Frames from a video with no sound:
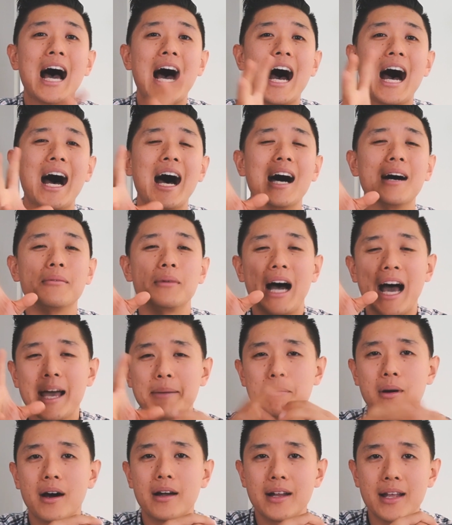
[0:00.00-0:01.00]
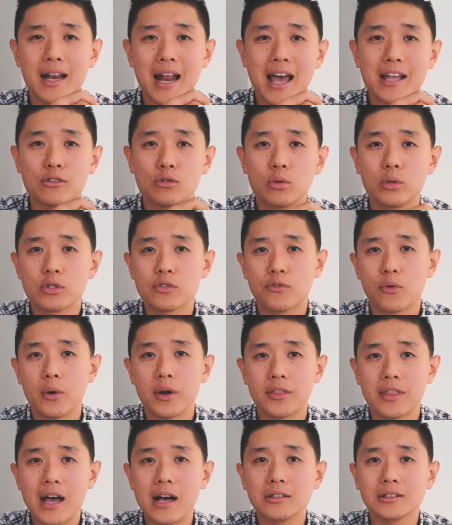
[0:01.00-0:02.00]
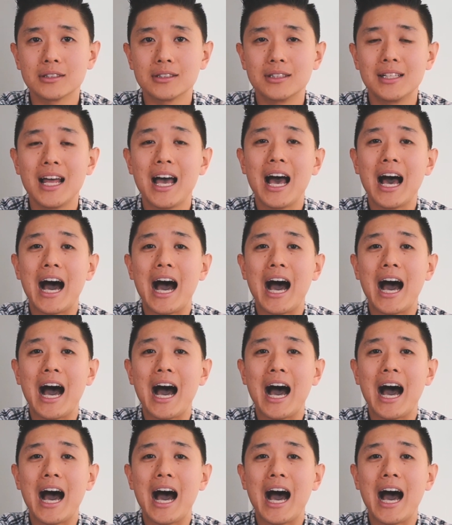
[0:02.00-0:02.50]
I bought it at $240,000.